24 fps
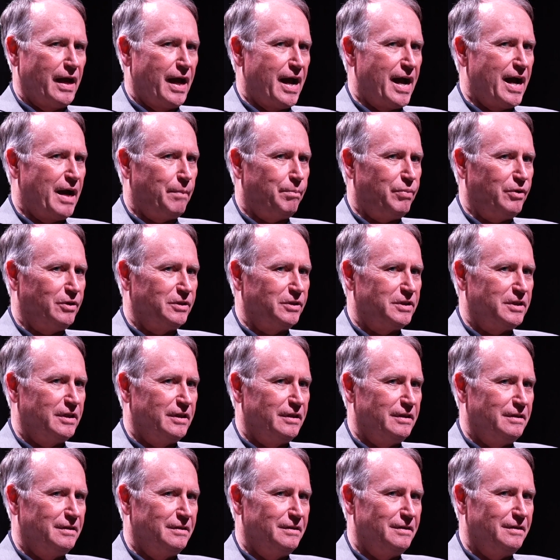
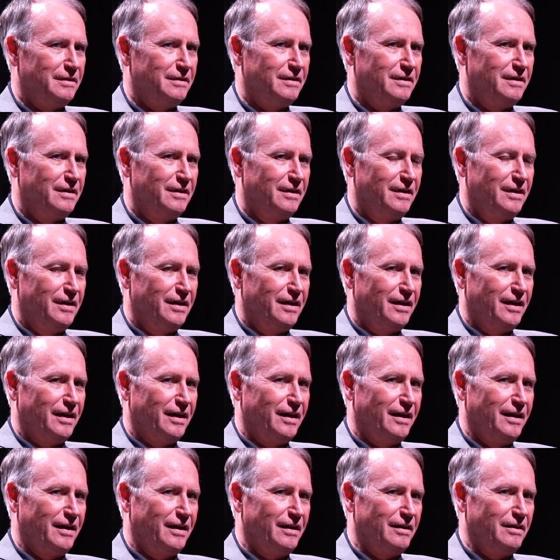Appleton
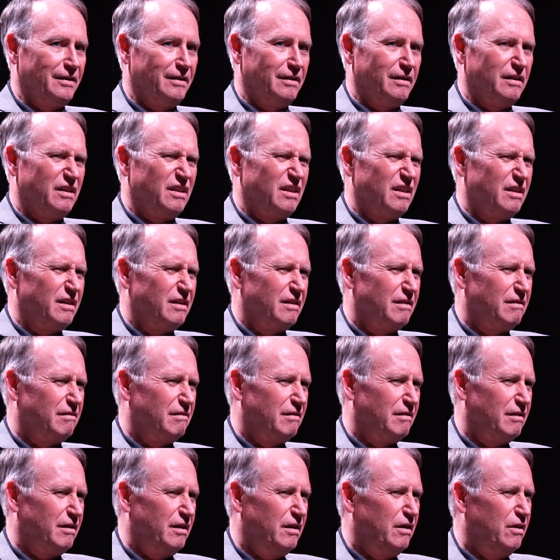and
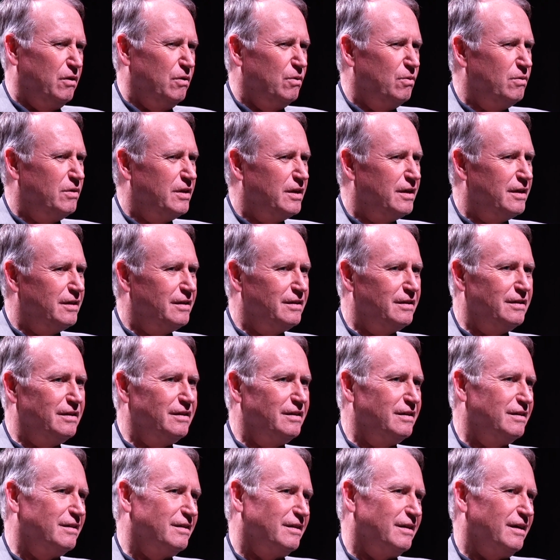Union
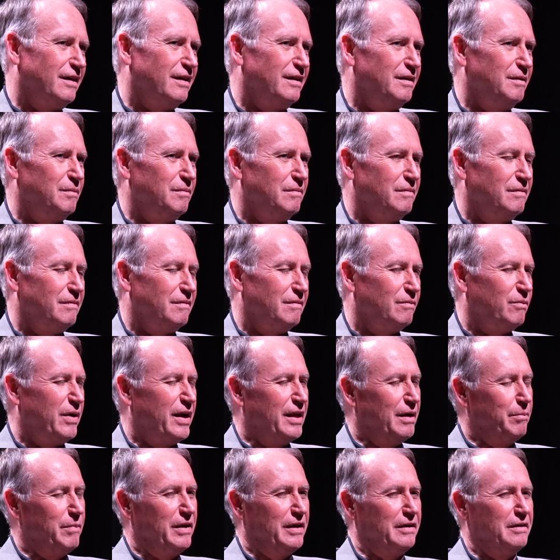and
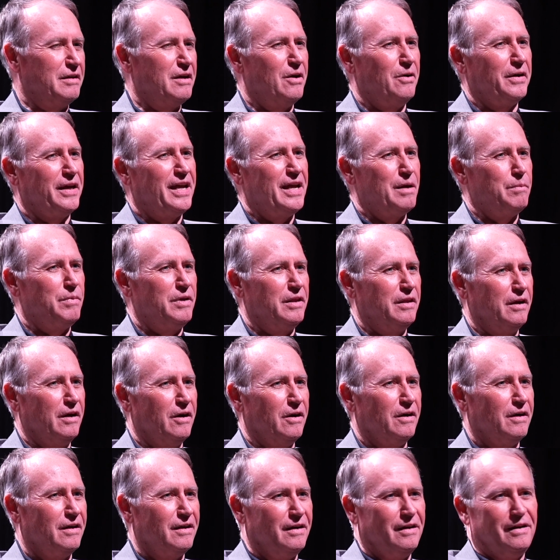wait a minute, no, it can't be
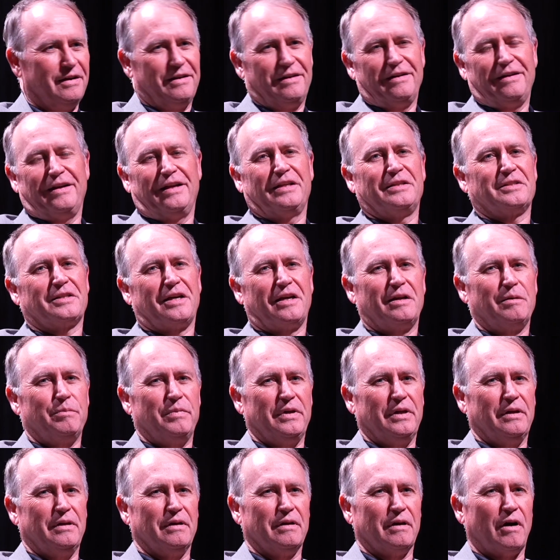there. It's got to
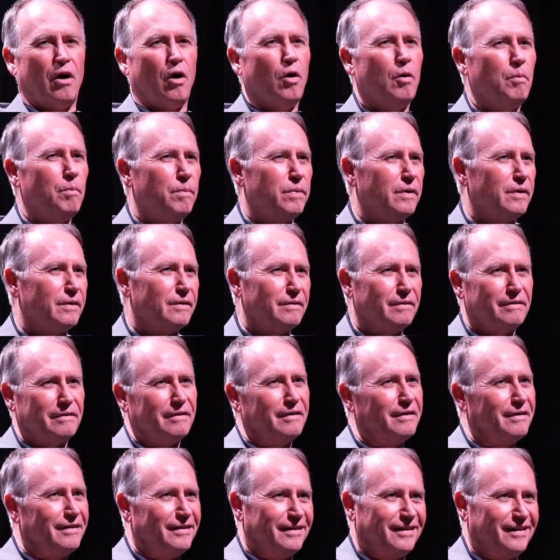be Hope,
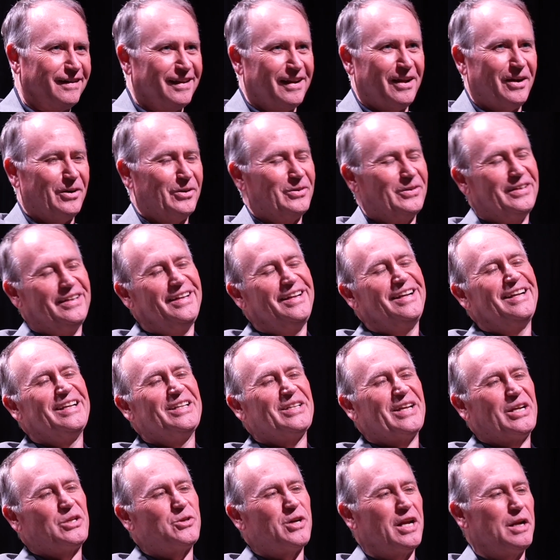you know.
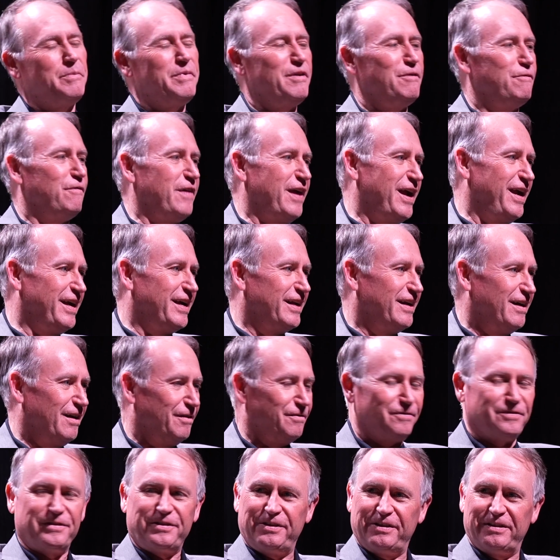I try to be vague
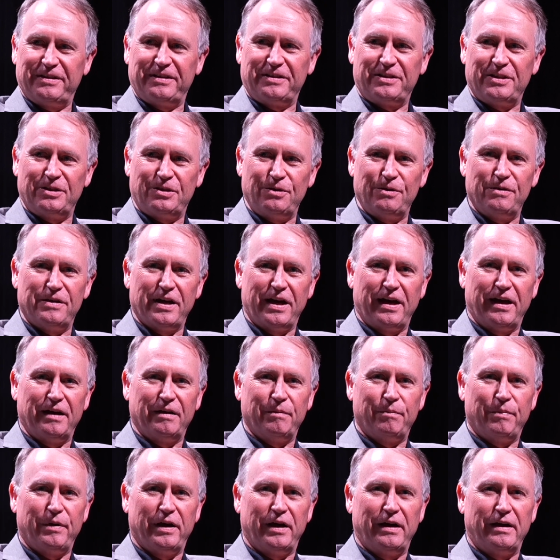enough to, to do that,
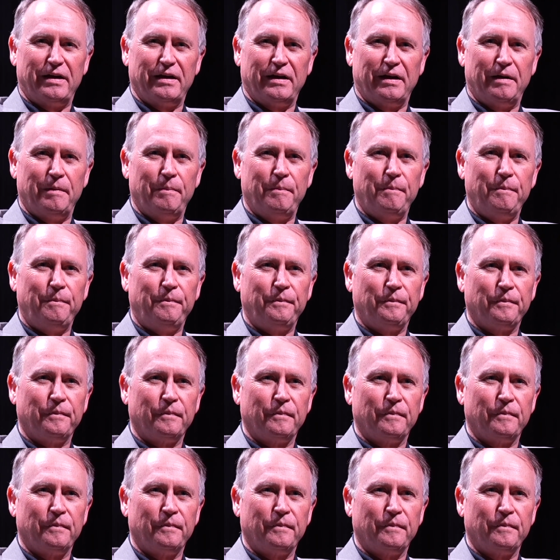but um,